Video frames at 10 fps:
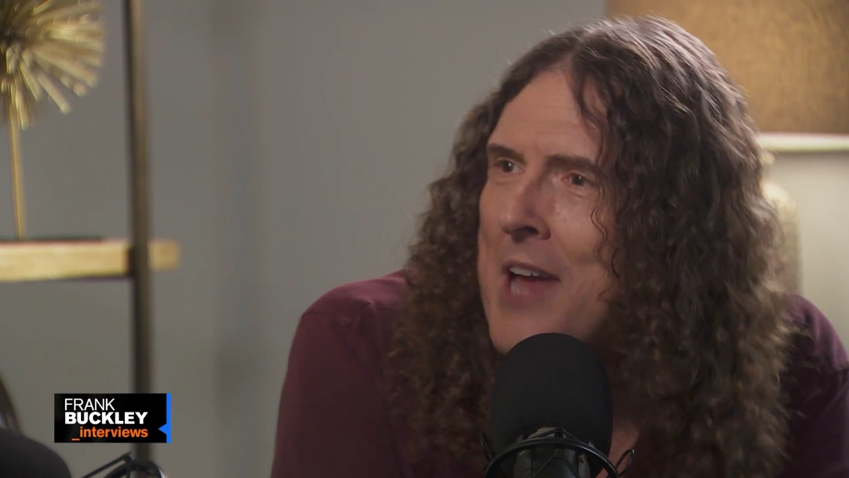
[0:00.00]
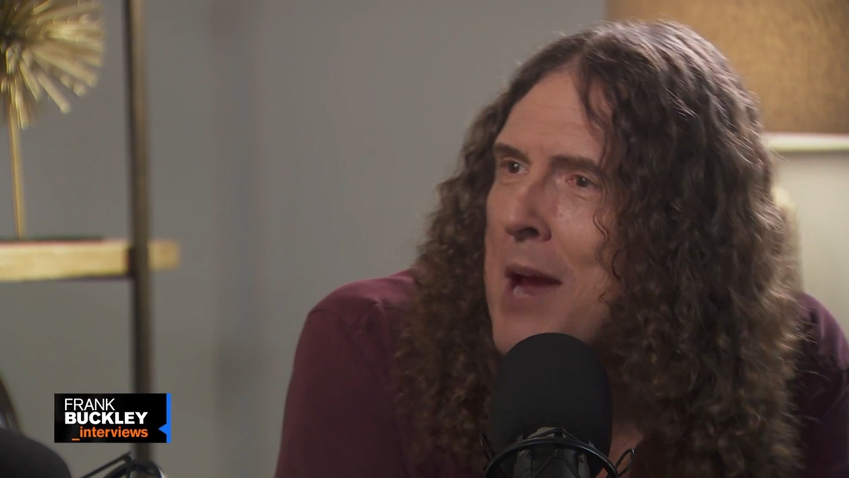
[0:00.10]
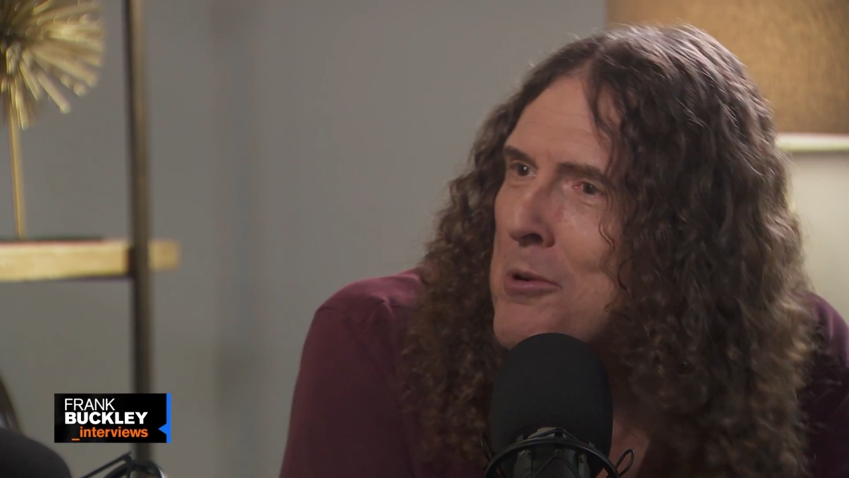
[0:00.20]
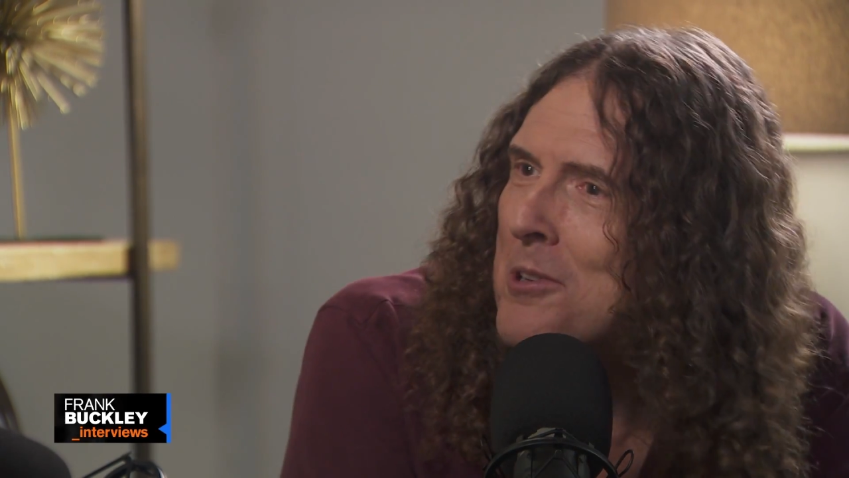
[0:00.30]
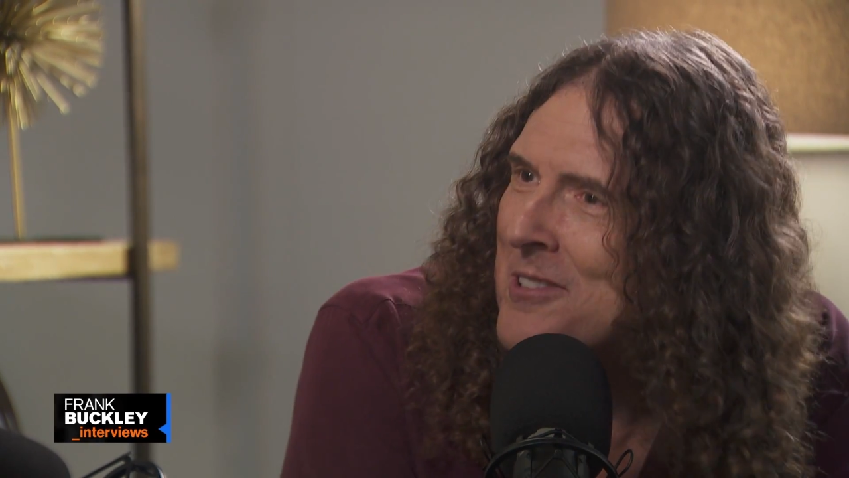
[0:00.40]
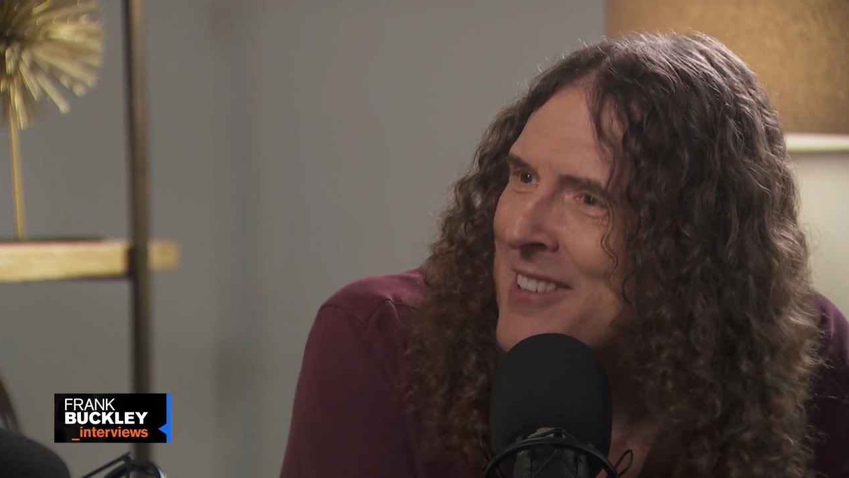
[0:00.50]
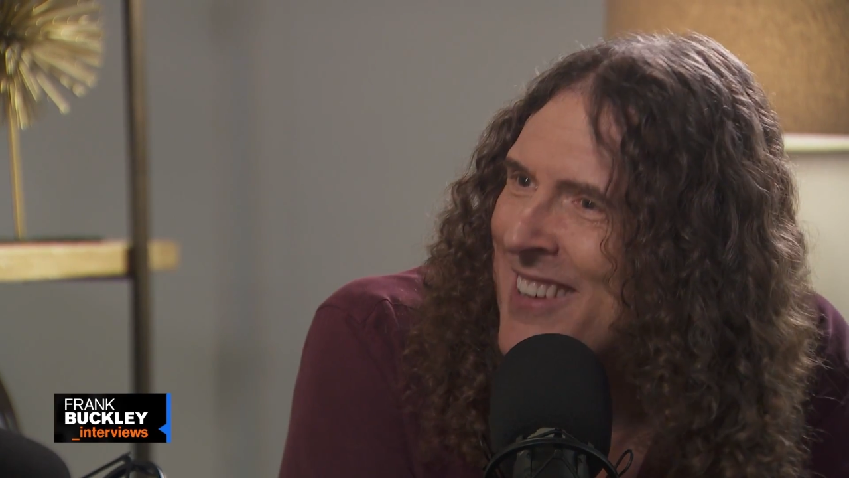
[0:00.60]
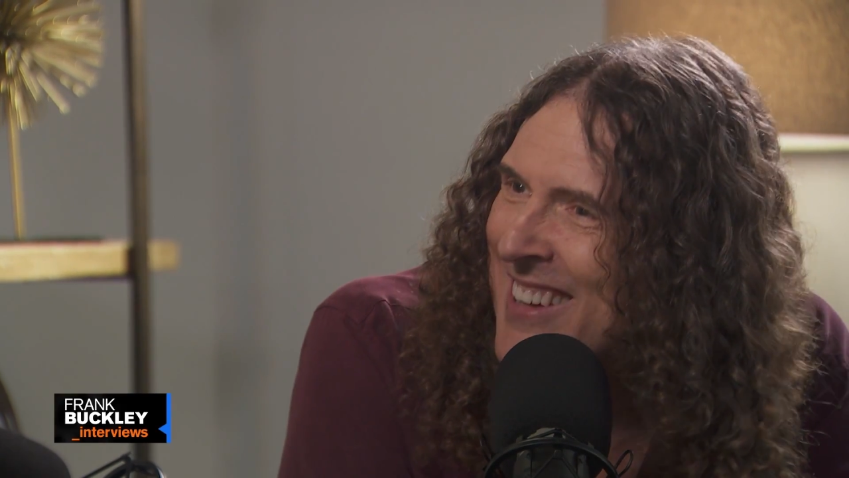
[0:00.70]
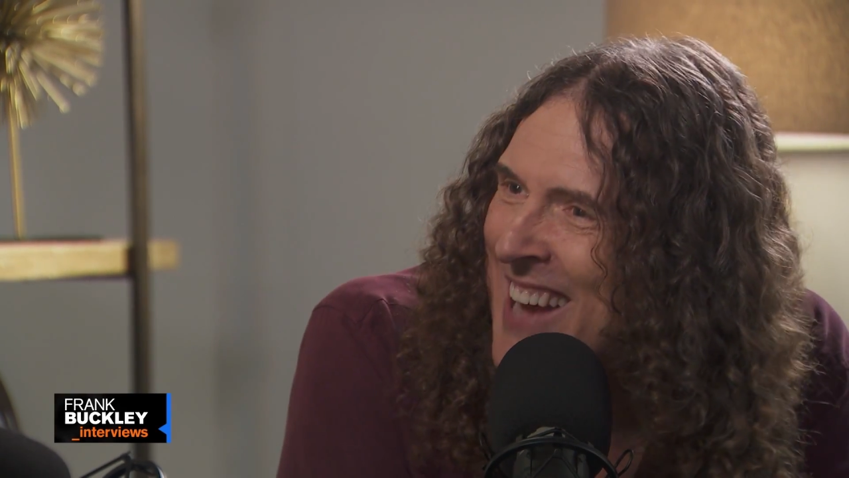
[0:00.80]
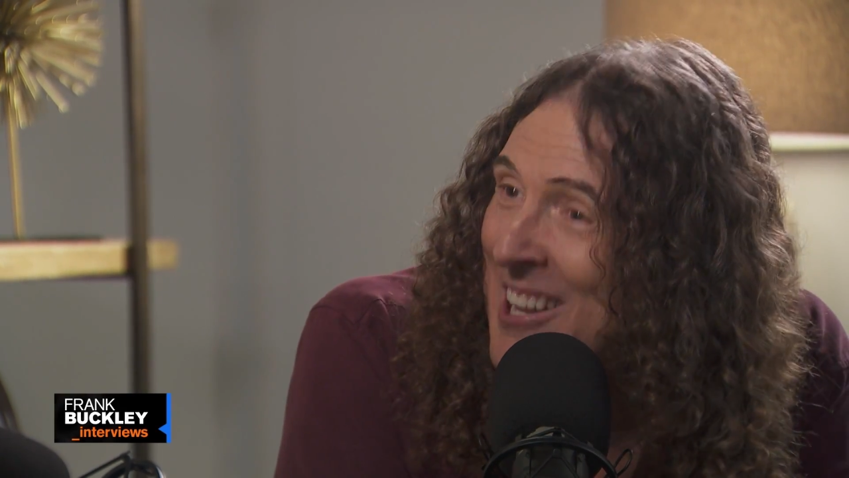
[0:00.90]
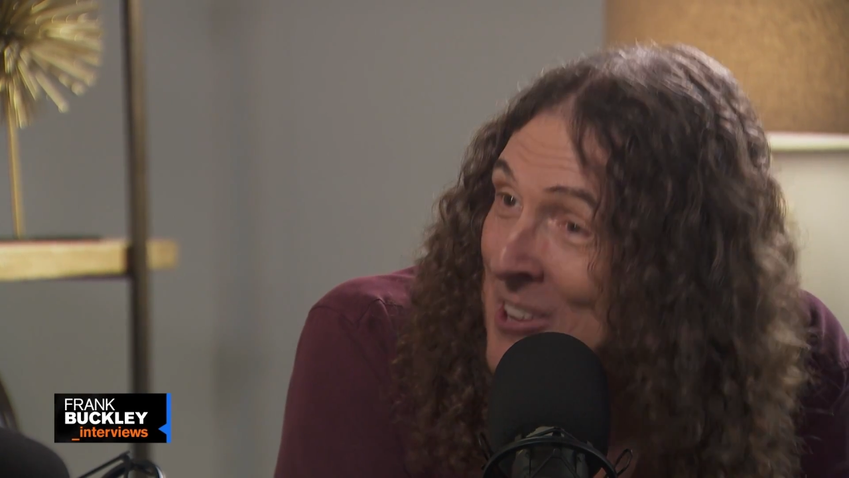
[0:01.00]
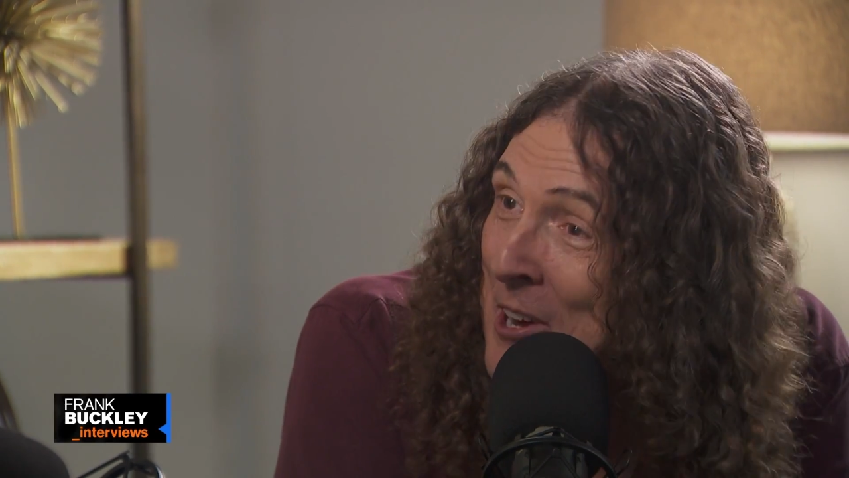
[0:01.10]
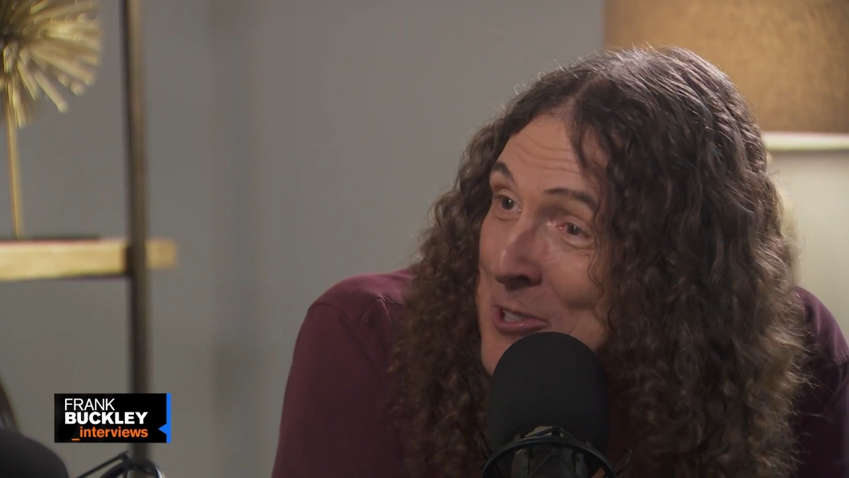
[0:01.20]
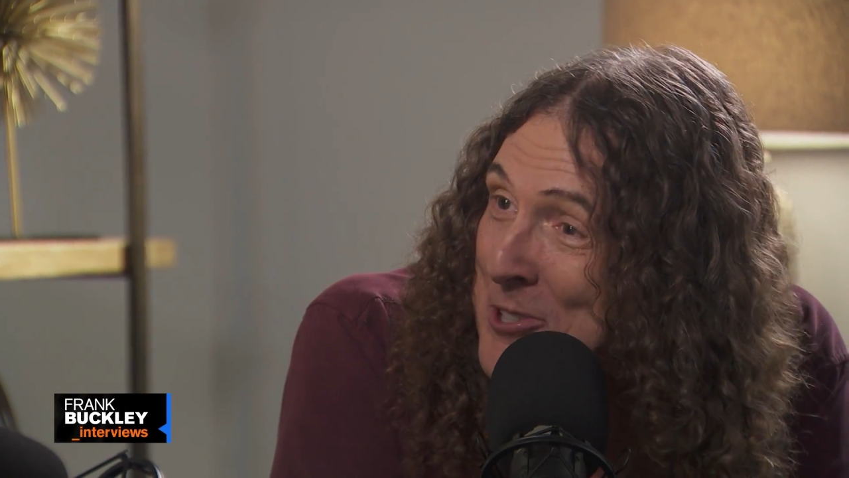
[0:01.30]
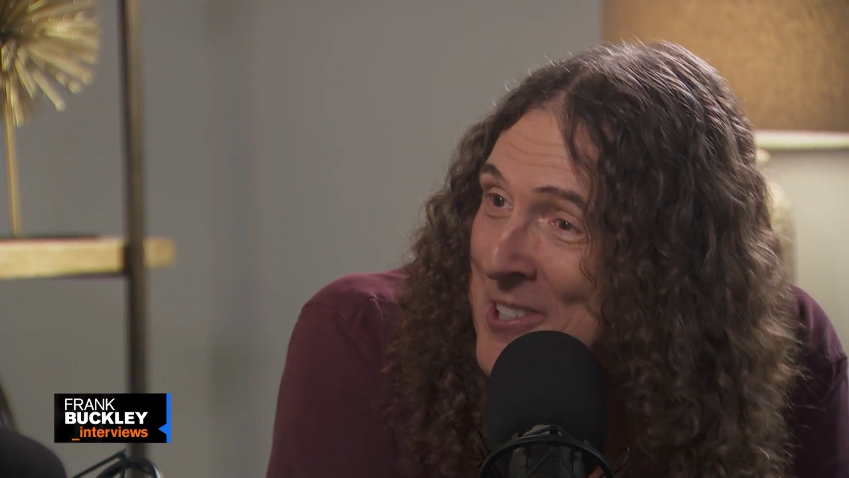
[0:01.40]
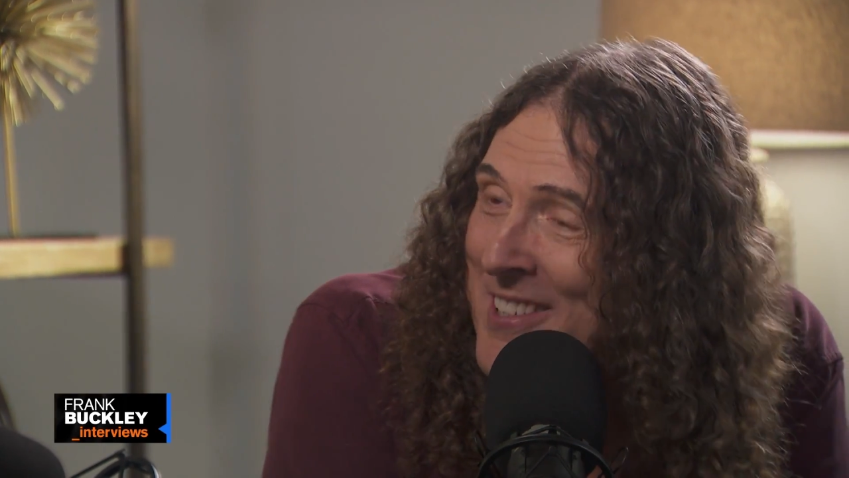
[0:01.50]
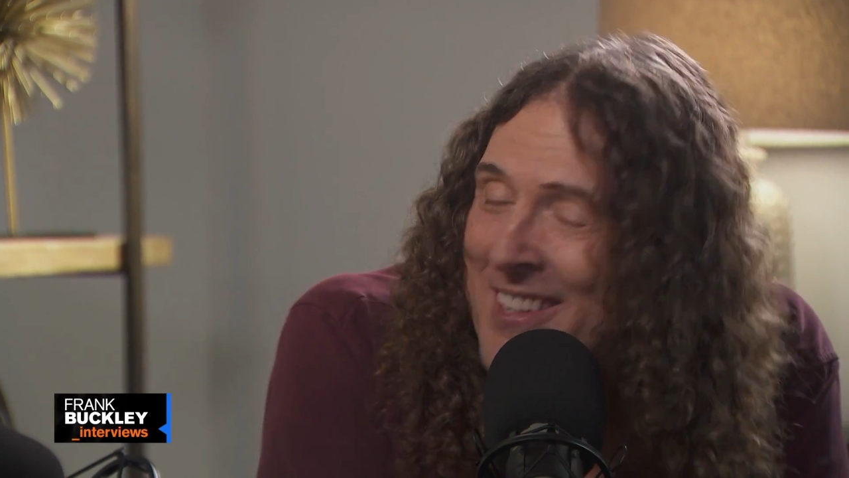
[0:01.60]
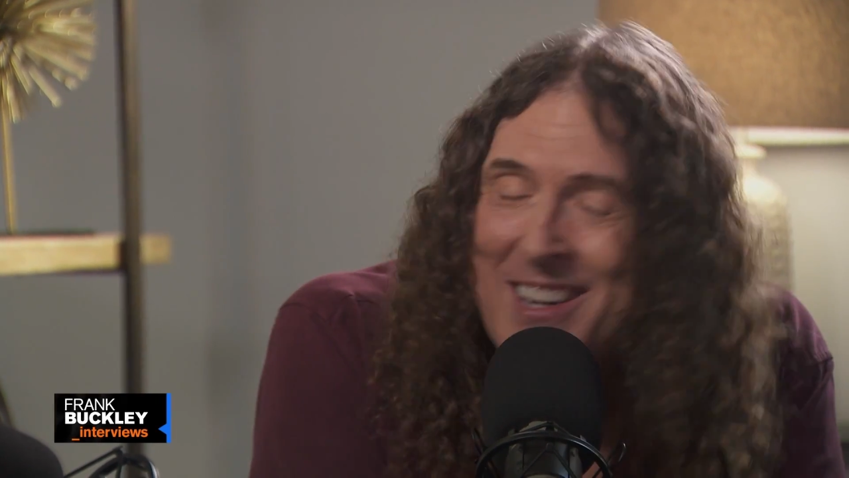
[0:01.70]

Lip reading: table at lunch,